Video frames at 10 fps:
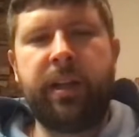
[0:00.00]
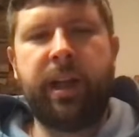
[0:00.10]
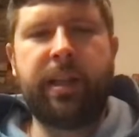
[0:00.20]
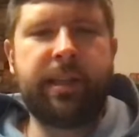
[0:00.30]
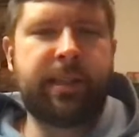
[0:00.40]

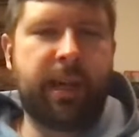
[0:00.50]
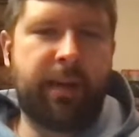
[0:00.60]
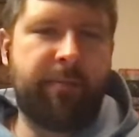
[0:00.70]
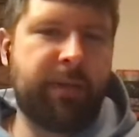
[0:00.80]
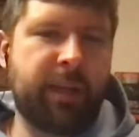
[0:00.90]
At that
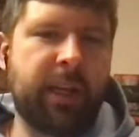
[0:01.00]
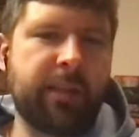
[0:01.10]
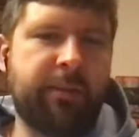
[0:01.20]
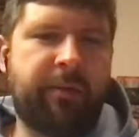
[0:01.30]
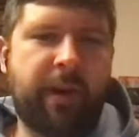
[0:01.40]
time, the
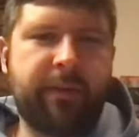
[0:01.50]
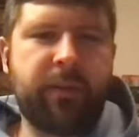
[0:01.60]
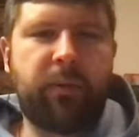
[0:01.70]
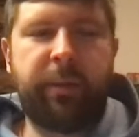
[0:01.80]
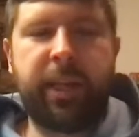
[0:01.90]
kingdom of
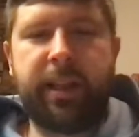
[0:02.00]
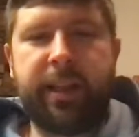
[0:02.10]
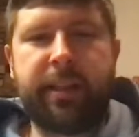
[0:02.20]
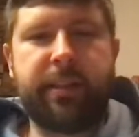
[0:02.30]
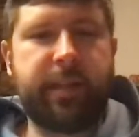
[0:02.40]
heaven will be
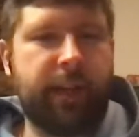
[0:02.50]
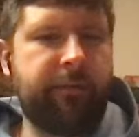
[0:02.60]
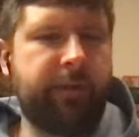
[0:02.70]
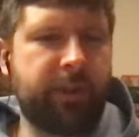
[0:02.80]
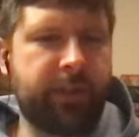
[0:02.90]
like
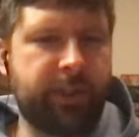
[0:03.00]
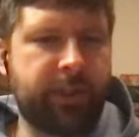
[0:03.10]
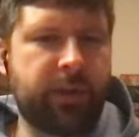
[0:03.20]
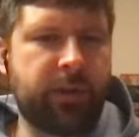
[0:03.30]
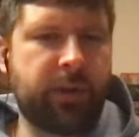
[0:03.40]
10
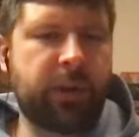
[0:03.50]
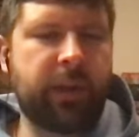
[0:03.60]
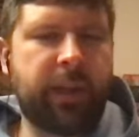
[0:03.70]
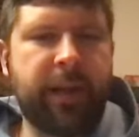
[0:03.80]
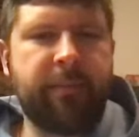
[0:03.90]
virgins who took their
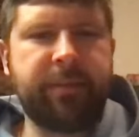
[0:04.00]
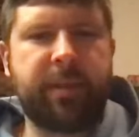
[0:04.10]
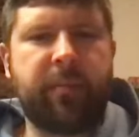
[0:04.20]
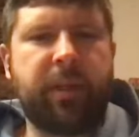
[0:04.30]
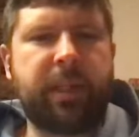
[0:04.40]
lamps
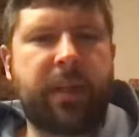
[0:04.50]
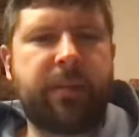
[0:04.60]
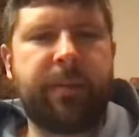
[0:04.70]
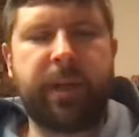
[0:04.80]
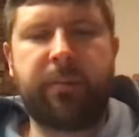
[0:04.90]
and went out
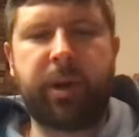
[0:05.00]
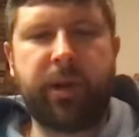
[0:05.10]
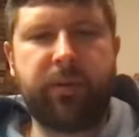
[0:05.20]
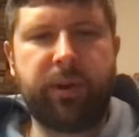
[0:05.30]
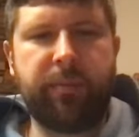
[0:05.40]
to meet the
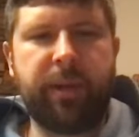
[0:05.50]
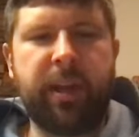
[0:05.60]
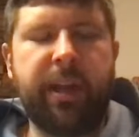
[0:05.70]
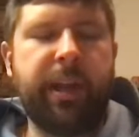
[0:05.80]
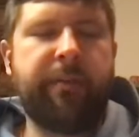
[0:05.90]
bridegroom.
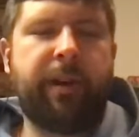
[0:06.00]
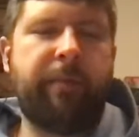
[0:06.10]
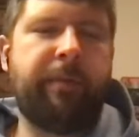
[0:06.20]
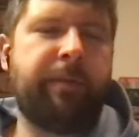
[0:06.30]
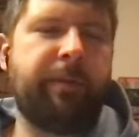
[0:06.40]

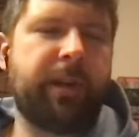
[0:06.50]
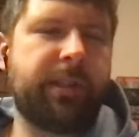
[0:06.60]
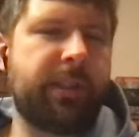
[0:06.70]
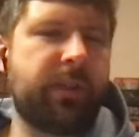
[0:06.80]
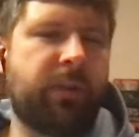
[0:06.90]
5 of the
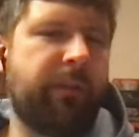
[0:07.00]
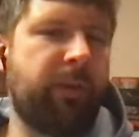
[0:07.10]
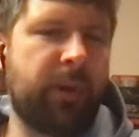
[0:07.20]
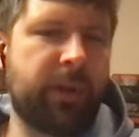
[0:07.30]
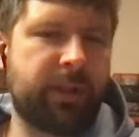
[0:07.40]
virgins were
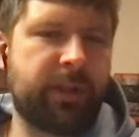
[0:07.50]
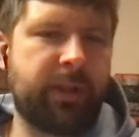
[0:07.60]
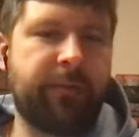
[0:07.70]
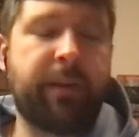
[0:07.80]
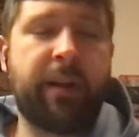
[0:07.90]
foolish,
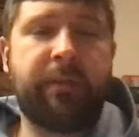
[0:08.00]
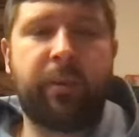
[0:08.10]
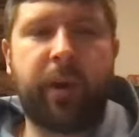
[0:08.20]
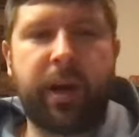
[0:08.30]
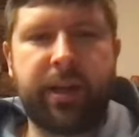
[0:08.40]
and 5 were
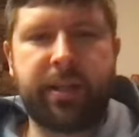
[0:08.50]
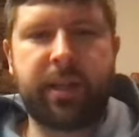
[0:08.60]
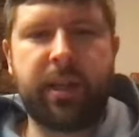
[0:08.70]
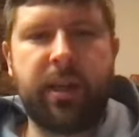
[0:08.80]
wise.